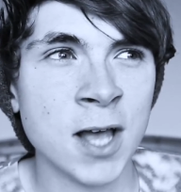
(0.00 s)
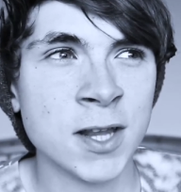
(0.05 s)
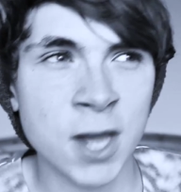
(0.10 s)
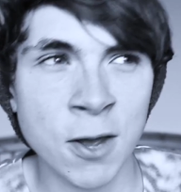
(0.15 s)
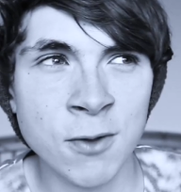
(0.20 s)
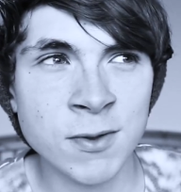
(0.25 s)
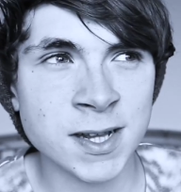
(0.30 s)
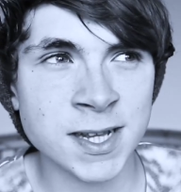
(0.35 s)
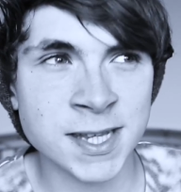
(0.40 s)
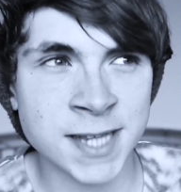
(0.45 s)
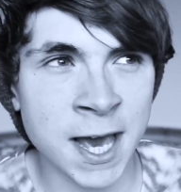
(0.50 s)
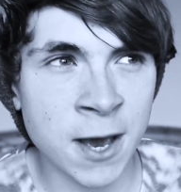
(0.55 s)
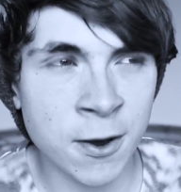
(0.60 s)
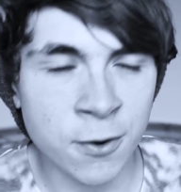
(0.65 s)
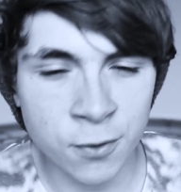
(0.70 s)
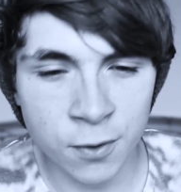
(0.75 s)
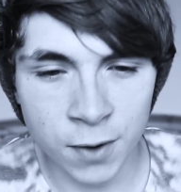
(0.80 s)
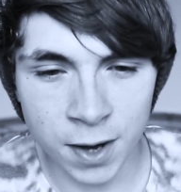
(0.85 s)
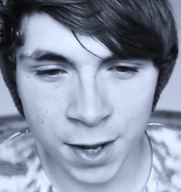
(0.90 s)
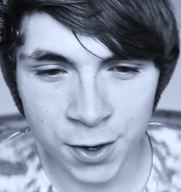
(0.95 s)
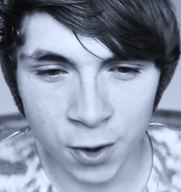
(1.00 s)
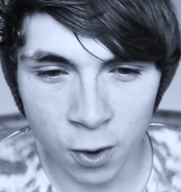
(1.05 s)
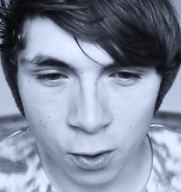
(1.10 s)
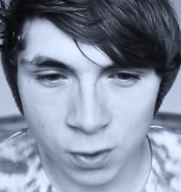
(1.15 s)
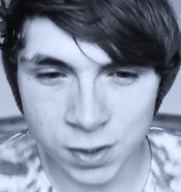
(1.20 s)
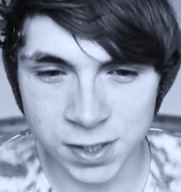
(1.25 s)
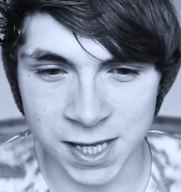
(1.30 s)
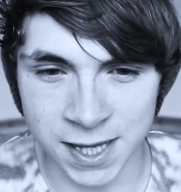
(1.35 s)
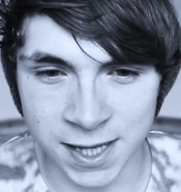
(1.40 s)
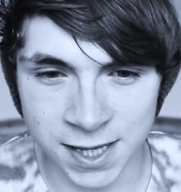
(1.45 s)
Don't tell an
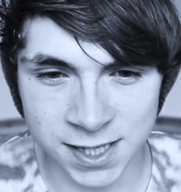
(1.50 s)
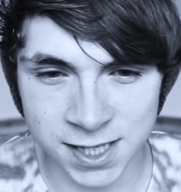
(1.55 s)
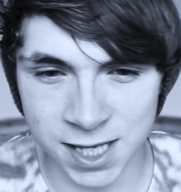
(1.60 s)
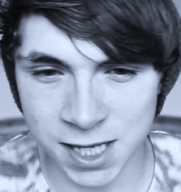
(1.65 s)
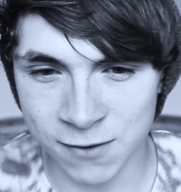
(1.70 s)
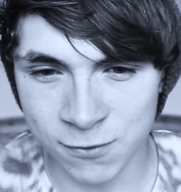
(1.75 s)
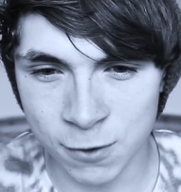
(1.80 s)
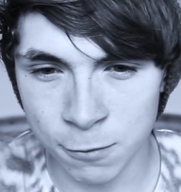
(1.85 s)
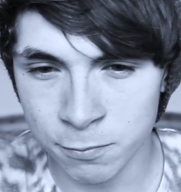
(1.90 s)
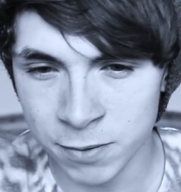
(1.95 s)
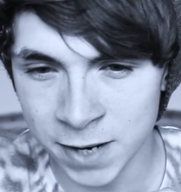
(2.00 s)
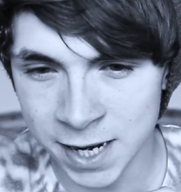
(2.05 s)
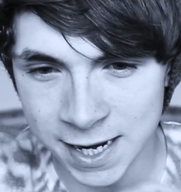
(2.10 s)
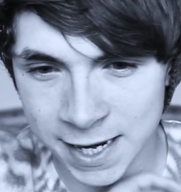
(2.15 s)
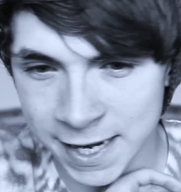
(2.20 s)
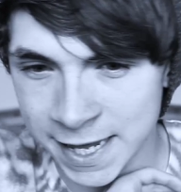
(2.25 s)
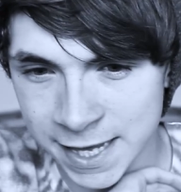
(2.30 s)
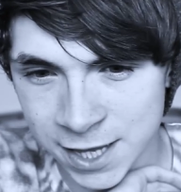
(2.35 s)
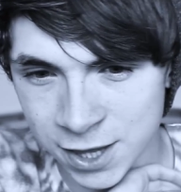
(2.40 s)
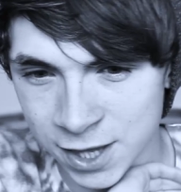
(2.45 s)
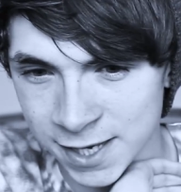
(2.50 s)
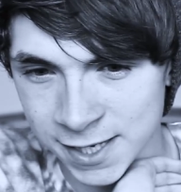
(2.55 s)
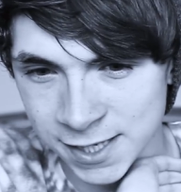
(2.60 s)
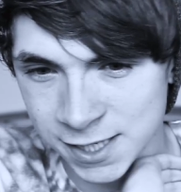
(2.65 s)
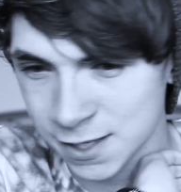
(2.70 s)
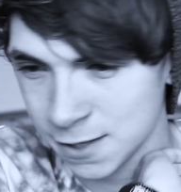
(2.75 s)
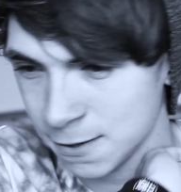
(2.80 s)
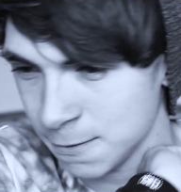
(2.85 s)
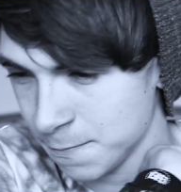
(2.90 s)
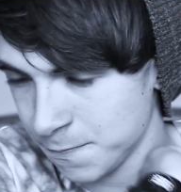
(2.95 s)
audience that you've completely
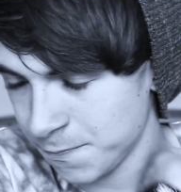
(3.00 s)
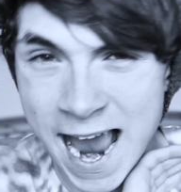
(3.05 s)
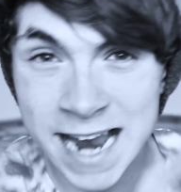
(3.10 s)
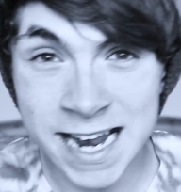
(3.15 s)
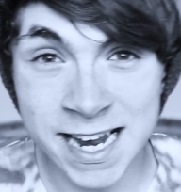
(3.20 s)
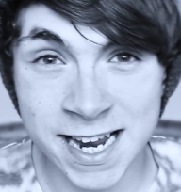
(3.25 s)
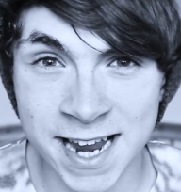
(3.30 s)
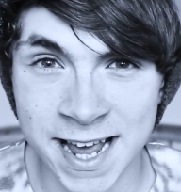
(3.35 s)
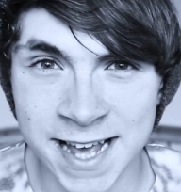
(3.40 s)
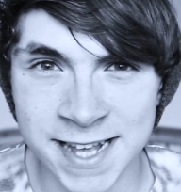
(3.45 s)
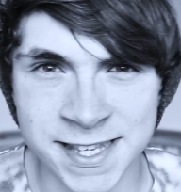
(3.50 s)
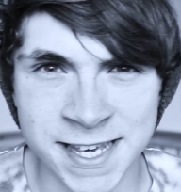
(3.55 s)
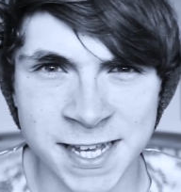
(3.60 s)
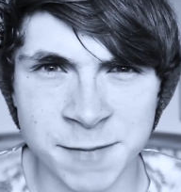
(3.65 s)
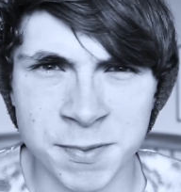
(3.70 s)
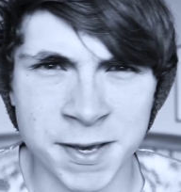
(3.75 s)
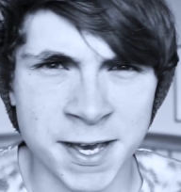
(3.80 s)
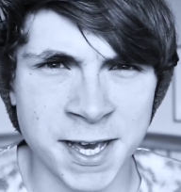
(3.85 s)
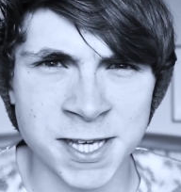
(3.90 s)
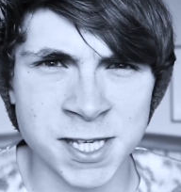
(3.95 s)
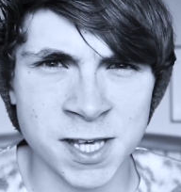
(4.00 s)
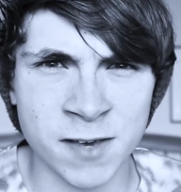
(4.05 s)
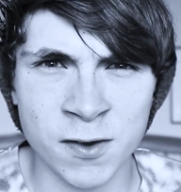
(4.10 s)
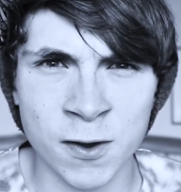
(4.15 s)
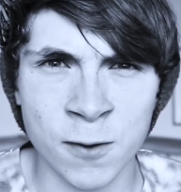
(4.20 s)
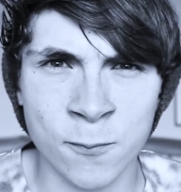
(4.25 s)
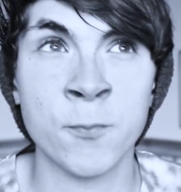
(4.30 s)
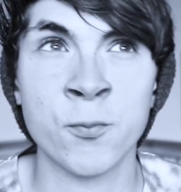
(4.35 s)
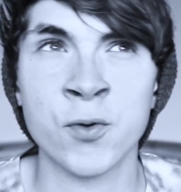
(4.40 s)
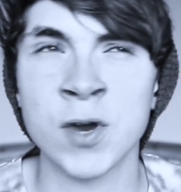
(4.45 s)
just alienated because of
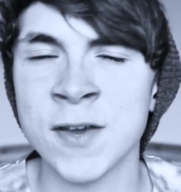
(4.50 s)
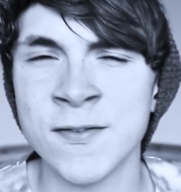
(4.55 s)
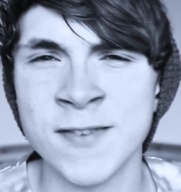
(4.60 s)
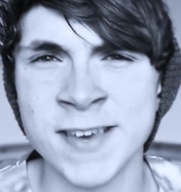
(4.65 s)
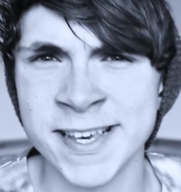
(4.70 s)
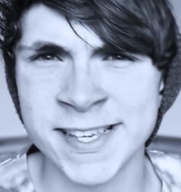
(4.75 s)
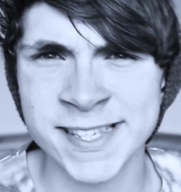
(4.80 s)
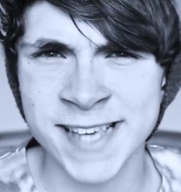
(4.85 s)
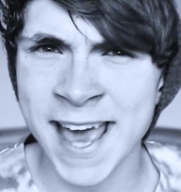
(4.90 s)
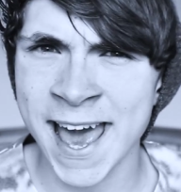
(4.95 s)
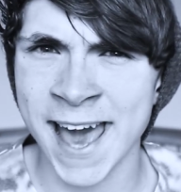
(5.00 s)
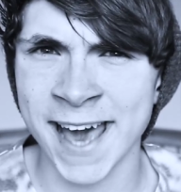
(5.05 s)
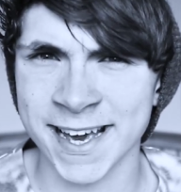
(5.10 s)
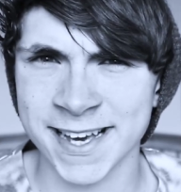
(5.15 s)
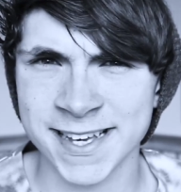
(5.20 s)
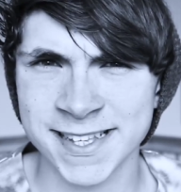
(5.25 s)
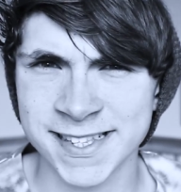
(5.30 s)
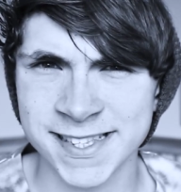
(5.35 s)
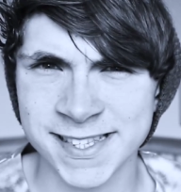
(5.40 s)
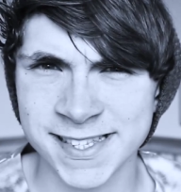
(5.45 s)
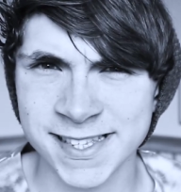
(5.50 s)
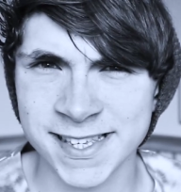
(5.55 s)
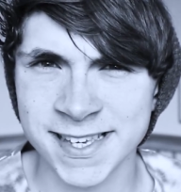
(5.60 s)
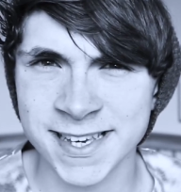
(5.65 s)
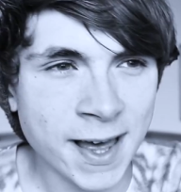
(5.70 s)
your previous acts.